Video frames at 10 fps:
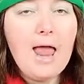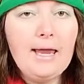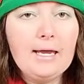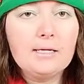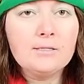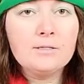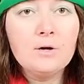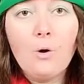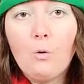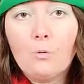and
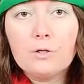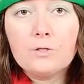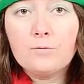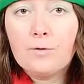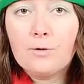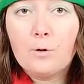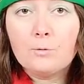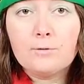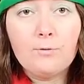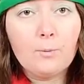orange for the
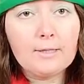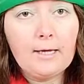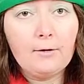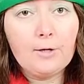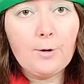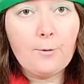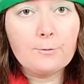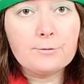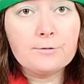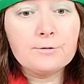nose if you want a carrot
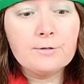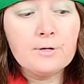nose.